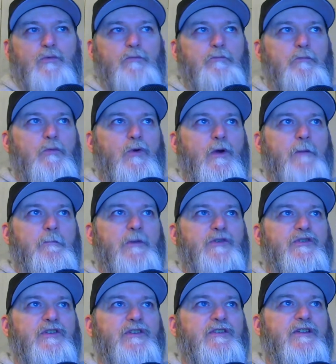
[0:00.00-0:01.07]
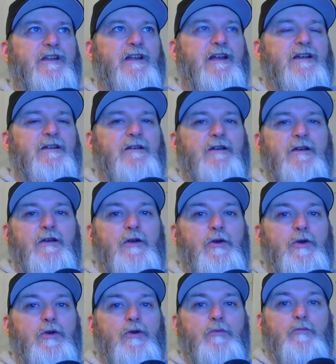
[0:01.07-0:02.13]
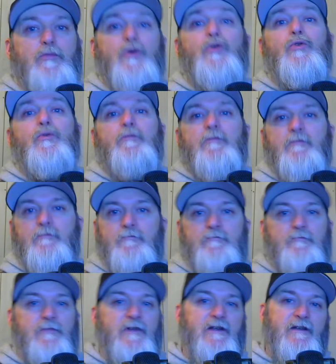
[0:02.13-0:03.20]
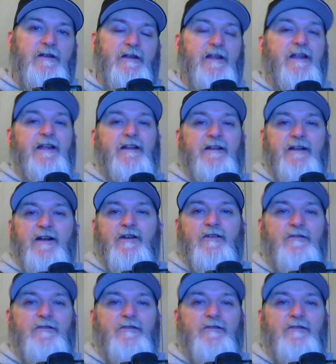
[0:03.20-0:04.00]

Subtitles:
Crap, I shouldn't have said that. Boom, in there.